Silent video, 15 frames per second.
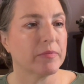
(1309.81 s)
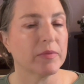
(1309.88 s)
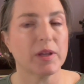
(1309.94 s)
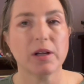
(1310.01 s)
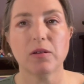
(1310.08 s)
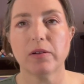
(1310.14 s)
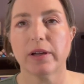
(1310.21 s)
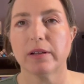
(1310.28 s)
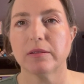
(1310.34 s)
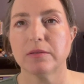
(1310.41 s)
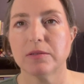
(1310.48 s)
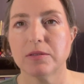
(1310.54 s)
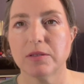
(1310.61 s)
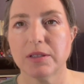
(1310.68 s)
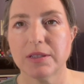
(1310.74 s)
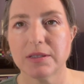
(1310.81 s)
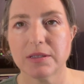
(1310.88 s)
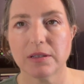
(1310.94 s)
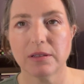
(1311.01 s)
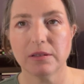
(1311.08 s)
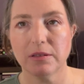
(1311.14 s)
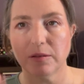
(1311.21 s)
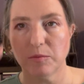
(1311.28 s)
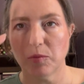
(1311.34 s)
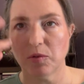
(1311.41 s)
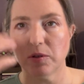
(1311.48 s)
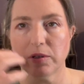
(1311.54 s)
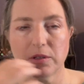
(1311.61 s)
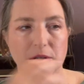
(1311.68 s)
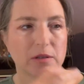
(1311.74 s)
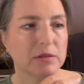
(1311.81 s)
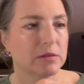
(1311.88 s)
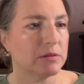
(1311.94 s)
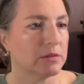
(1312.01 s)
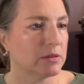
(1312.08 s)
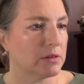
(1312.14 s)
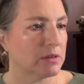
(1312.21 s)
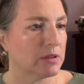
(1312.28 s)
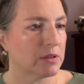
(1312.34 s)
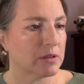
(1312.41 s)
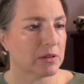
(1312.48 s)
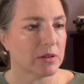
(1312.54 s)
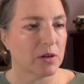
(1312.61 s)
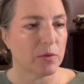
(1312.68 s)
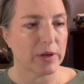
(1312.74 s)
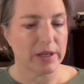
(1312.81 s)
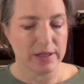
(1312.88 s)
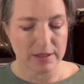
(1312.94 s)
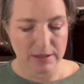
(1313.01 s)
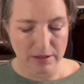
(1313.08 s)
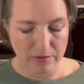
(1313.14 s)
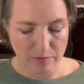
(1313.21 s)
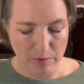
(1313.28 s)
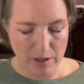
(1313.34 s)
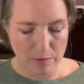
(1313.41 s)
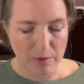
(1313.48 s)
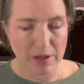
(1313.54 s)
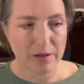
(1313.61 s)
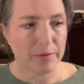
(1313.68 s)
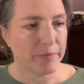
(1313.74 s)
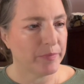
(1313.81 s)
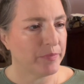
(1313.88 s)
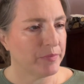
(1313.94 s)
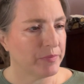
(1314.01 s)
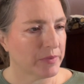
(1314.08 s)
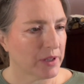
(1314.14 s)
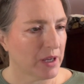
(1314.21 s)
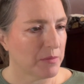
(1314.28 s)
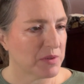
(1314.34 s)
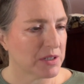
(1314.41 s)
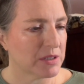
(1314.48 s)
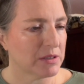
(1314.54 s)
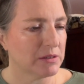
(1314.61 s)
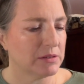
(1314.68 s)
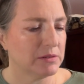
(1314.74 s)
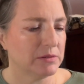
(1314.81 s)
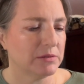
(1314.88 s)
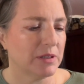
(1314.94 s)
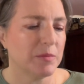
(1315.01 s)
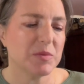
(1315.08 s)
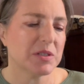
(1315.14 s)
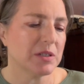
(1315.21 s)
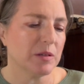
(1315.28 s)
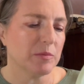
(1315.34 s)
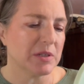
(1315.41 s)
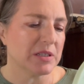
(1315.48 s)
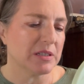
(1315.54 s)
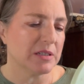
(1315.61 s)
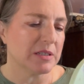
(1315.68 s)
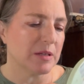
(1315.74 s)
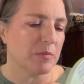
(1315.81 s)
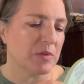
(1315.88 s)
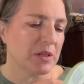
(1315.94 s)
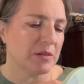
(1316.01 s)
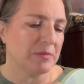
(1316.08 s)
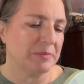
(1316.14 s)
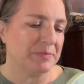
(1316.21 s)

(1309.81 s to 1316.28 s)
okay, so that's a little more cohesive maybe. I'm still missing something.